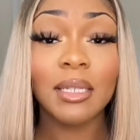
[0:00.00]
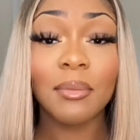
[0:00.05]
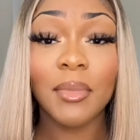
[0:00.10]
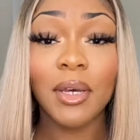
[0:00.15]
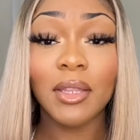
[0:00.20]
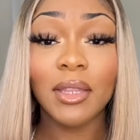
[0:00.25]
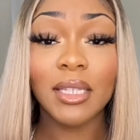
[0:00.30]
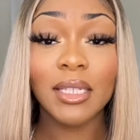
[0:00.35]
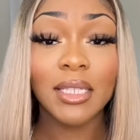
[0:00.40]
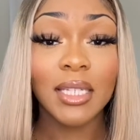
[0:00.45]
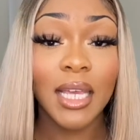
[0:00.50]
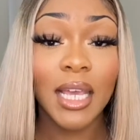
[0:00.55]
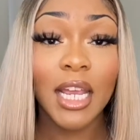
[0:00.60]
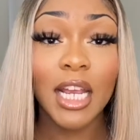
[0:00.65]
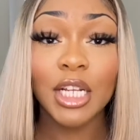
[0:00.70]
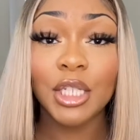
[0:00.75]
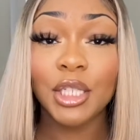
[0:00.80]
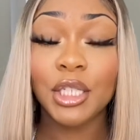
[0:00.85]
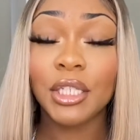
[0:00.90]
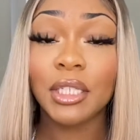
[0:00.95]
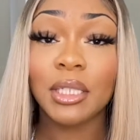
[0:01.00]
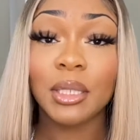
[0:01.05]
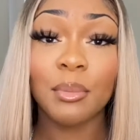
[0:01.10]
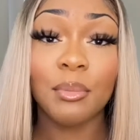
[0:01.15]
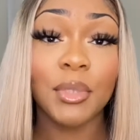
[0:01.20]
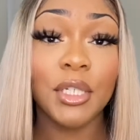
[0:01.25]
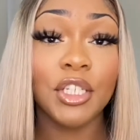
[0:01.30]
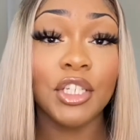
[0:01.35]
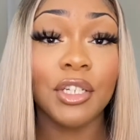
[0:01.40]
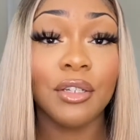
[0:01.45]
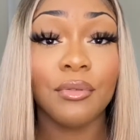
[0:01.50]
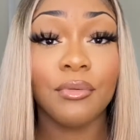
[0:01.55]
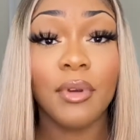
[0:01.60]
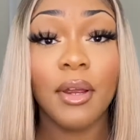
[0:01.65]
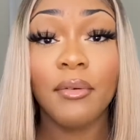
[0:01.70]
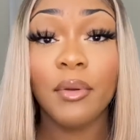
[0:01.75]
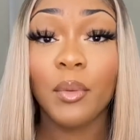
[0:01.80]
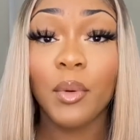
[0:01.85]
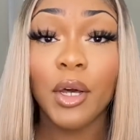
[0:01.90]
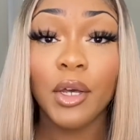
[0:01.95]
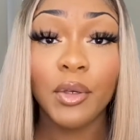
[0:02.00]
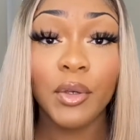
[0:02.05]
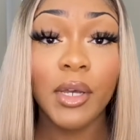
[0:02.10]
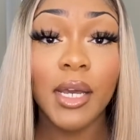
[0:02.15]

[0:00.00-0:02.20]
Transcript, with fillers: about this hair it took to bleaching very well you